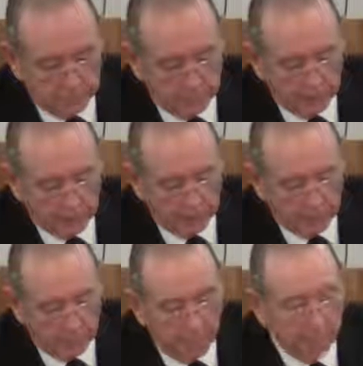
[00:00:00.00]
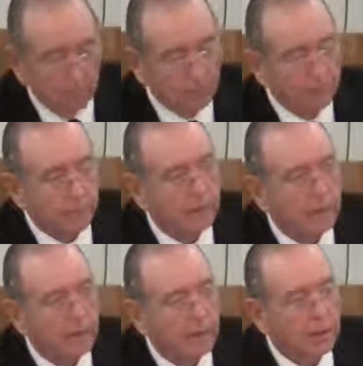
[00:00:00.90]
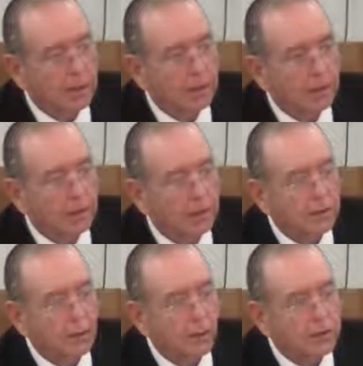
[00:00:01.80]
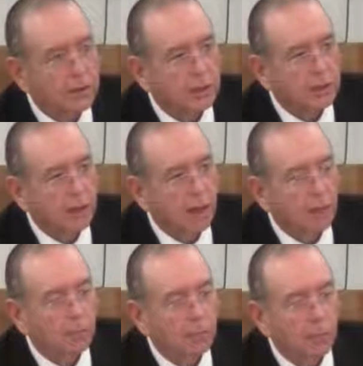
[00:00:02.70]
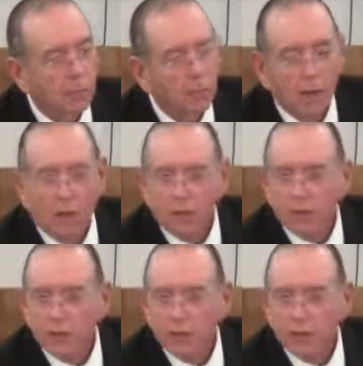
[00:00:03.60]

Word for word: Much like a pebble tossed into calm waters,